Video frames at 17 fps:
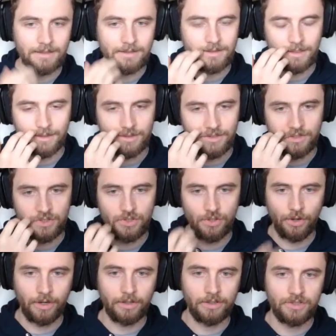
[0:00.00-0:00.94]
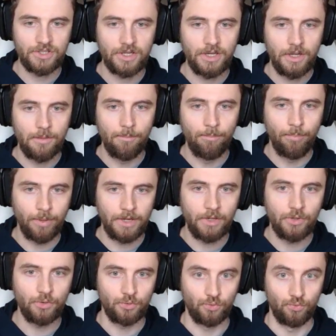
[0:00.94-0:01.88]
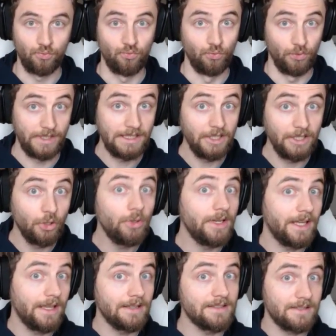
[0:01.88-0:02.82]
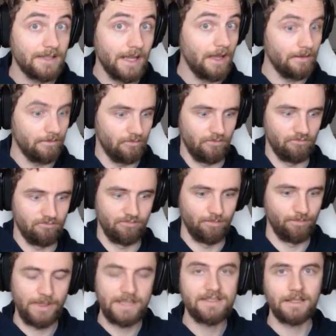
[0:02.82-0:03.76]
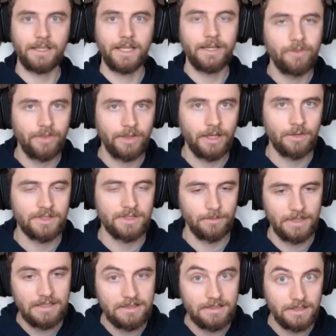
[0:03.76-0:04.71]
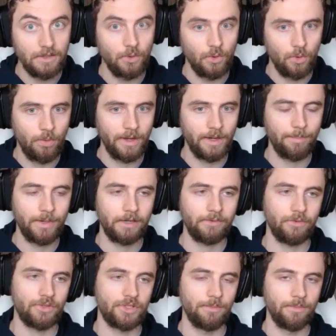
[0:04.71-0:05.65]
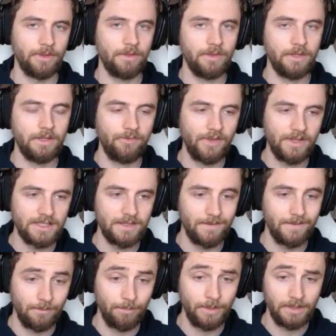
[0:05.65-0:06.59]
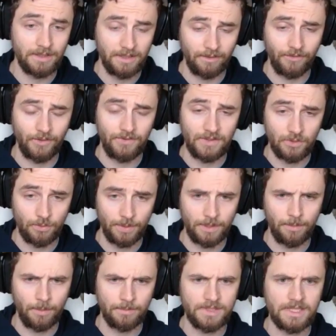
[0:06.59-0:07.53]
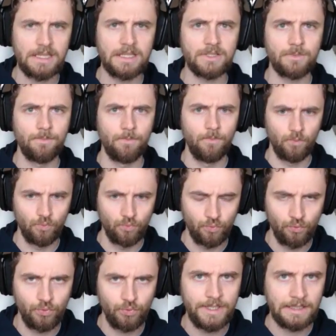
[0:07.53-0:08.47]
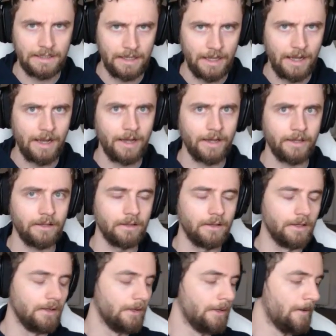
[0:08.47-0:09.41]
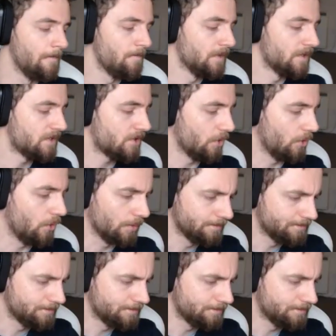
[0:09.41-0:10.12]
touch destroyers, but it's really good against basically everything else. I mean, it's still quite a powerful ship. The offensive capability of the 15 torpedo bombers is really high. So,